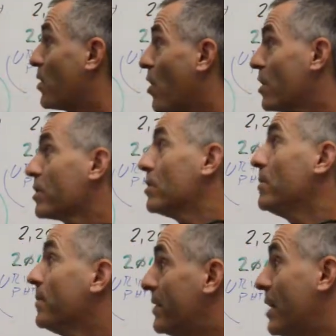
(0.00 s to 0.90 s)
an
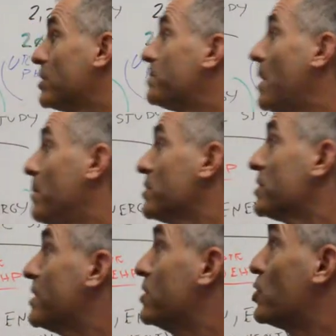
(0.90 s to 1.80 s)
article that was
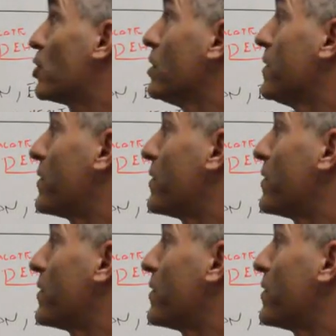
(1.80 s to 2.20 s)
published in the Journal of